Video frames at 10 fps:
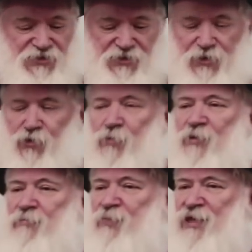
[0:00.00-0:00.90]
So the
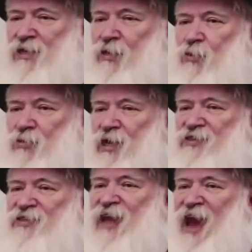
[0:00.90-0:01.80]
human being who
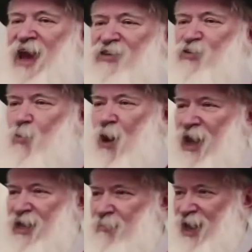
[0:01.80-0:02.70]
doesn't ask,
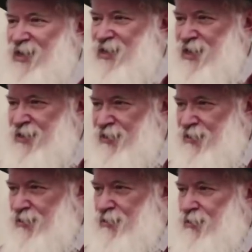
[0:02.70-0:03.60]
Why am I
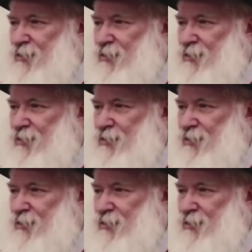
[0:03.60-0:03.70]
here?